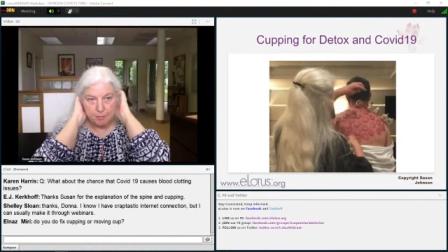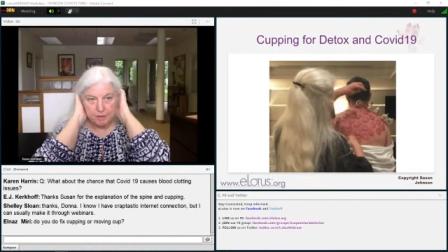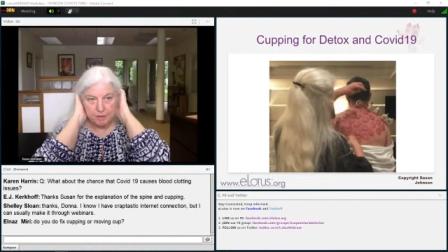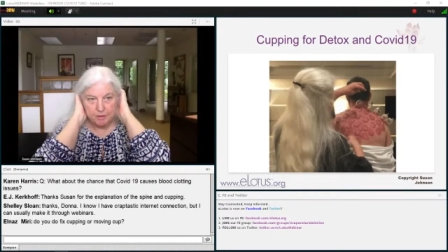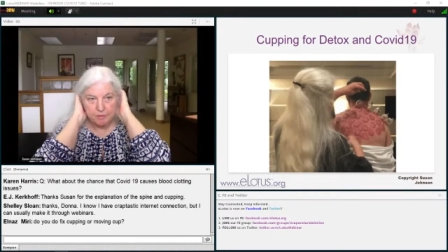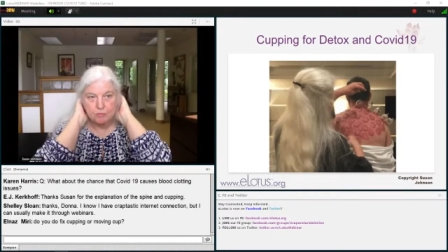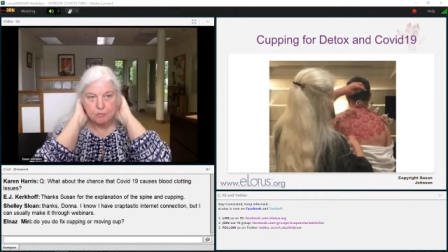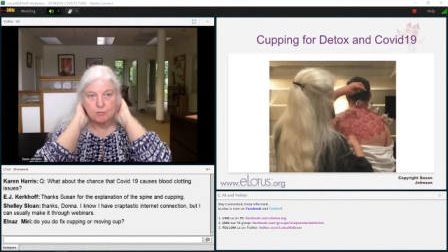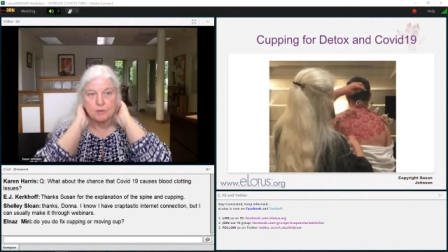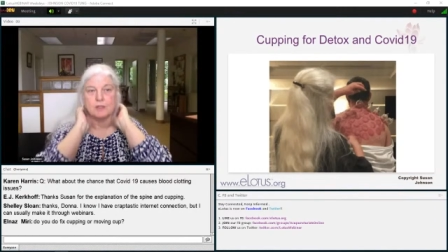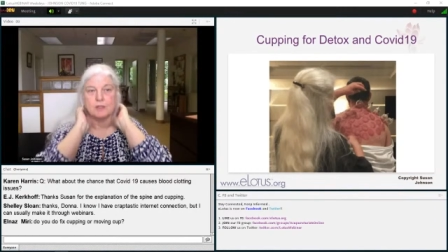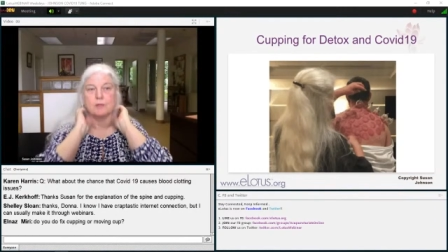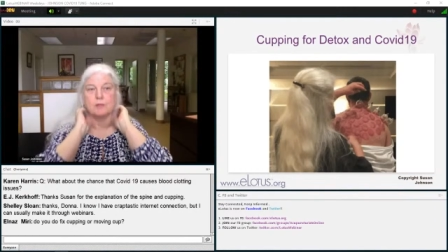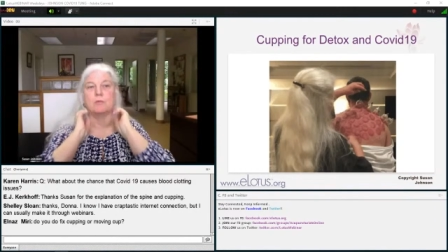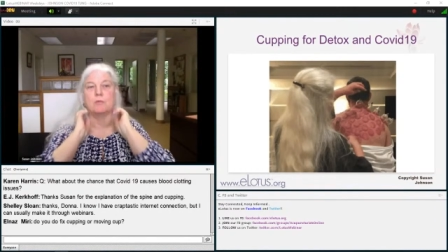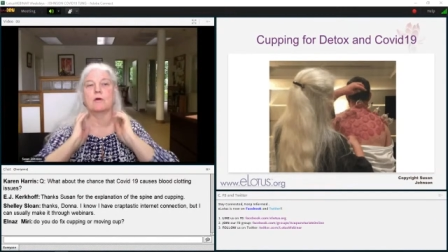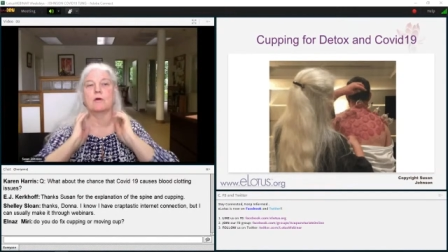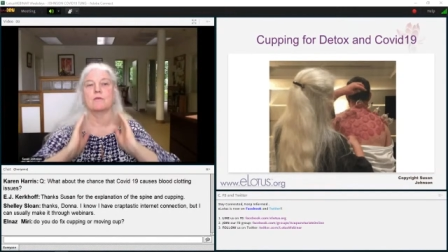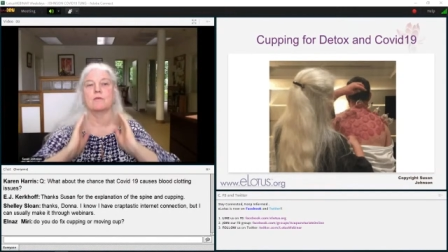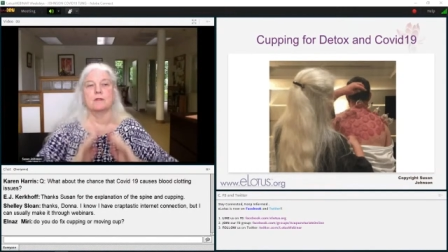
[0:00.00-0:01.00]
But it's really
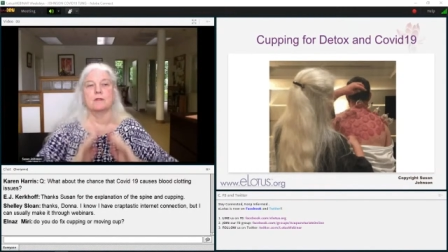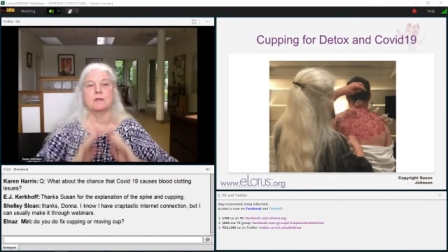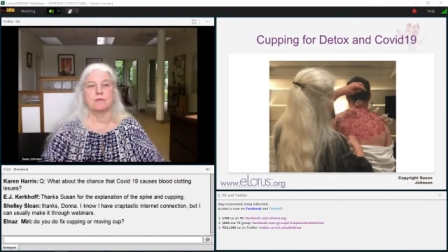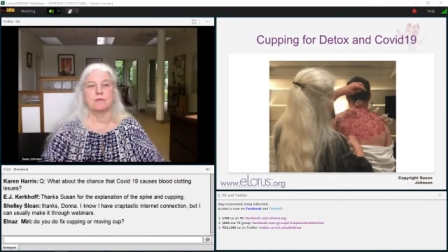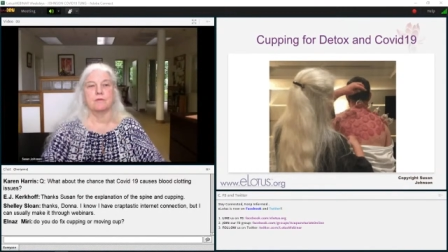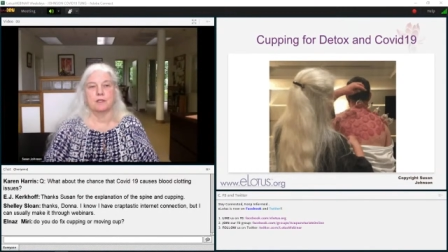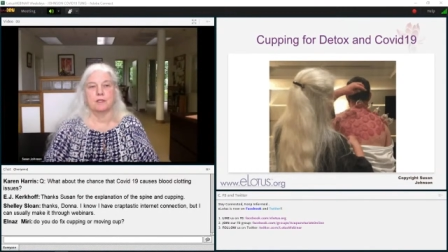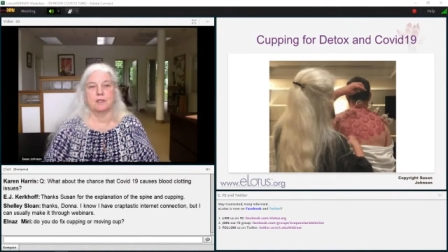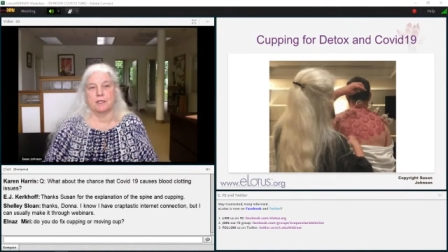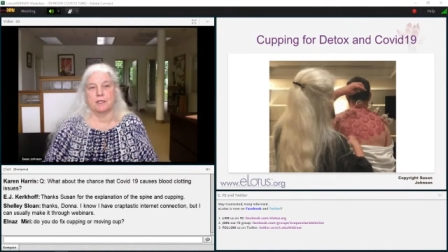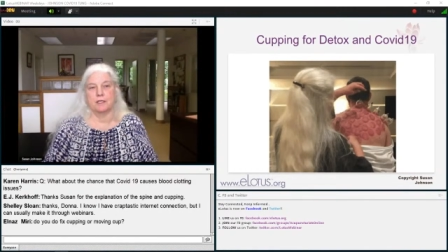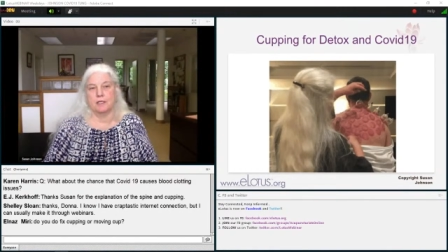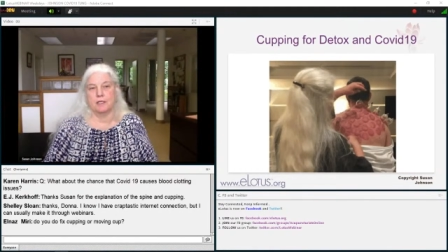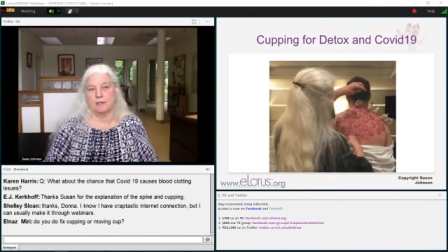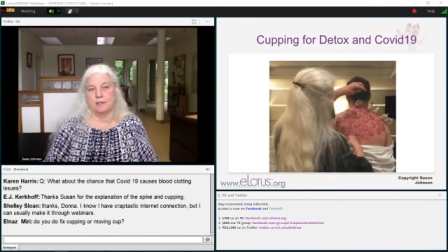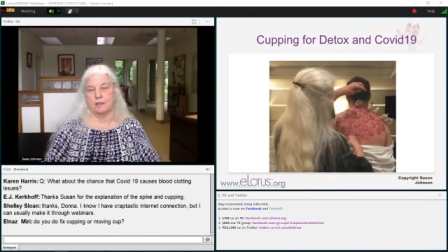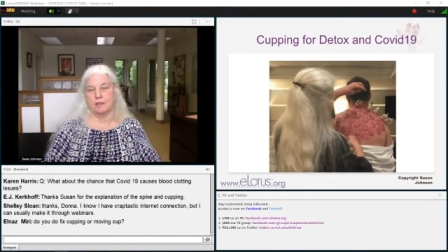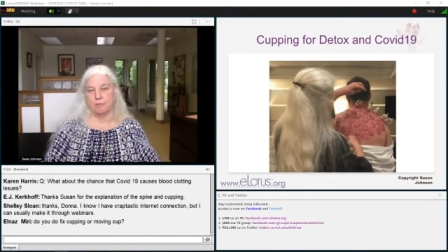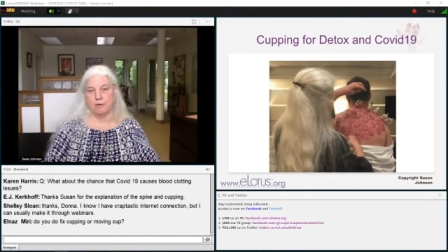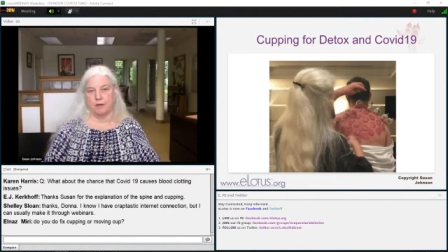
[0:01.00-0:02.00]
more of a liver than a
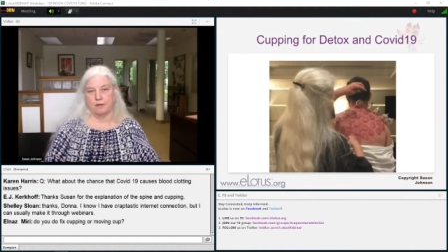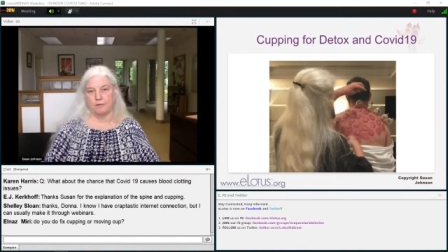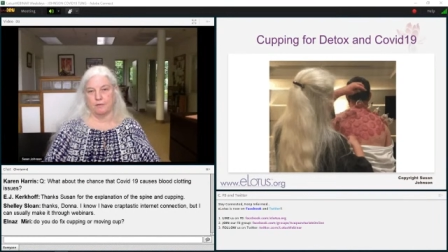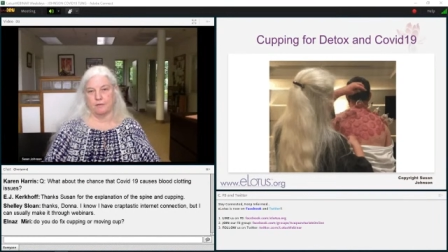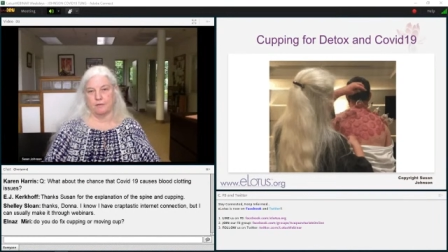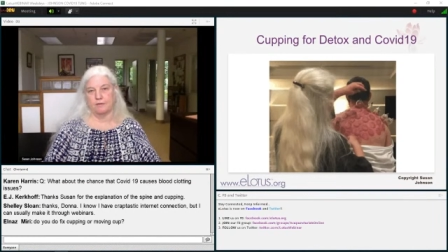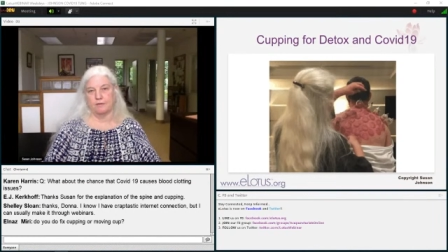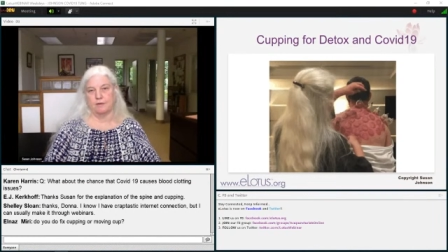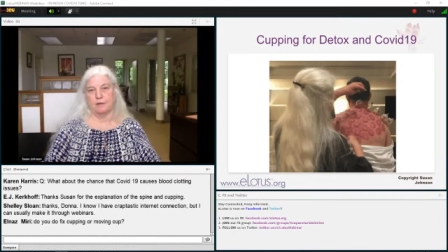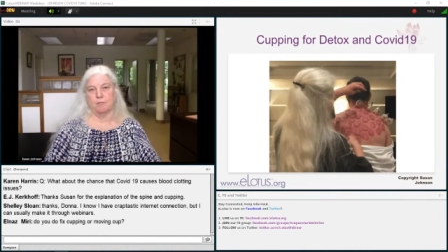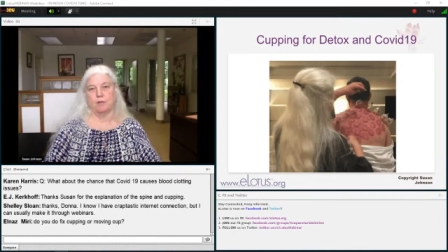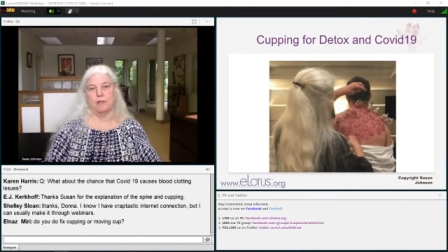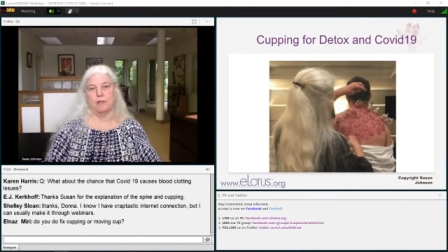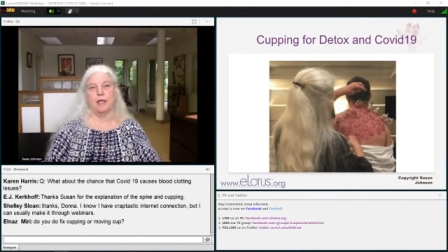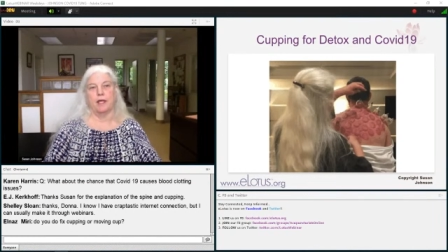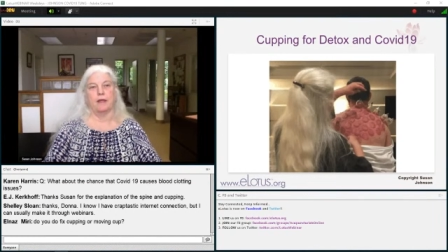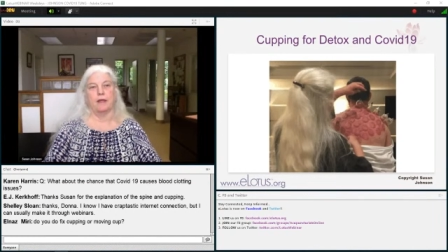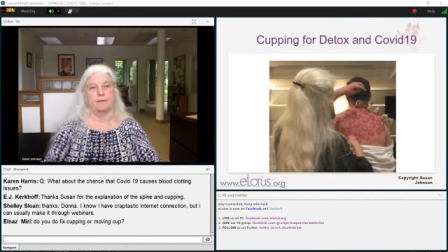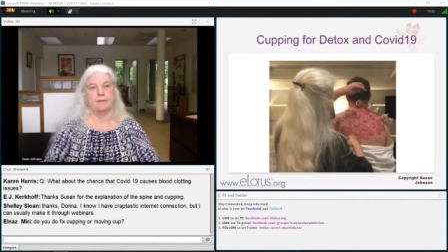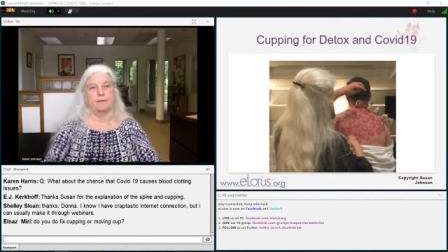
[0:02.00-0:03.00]
kidney processing
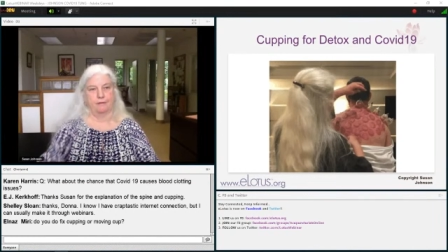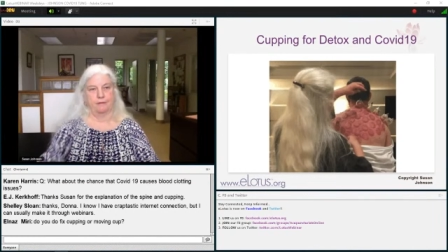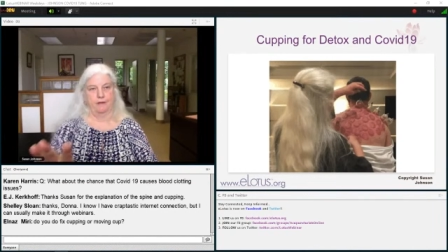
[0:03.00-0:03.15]
plant